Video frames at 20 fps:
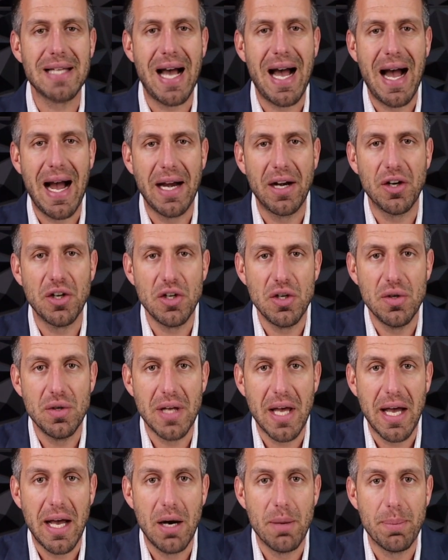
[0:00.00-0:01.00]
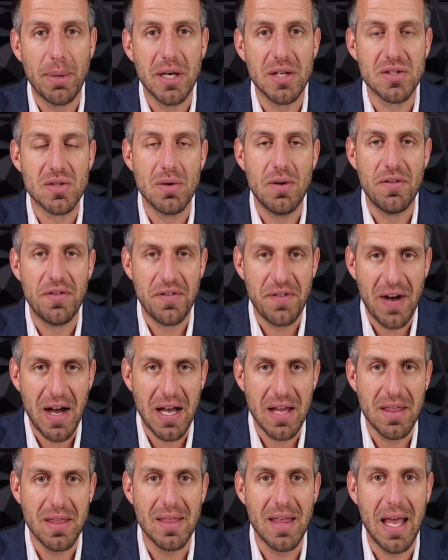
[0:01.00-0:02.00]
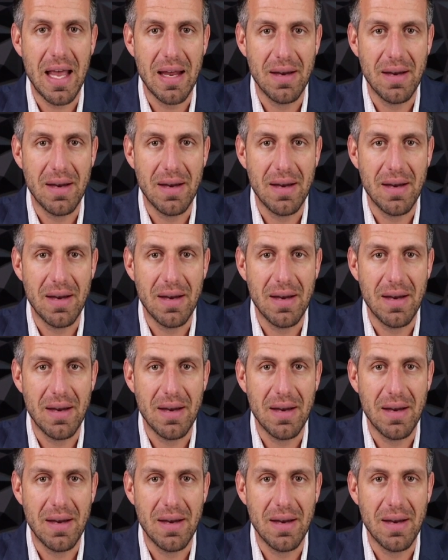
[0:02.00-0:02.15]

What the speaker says: to hire you to help us find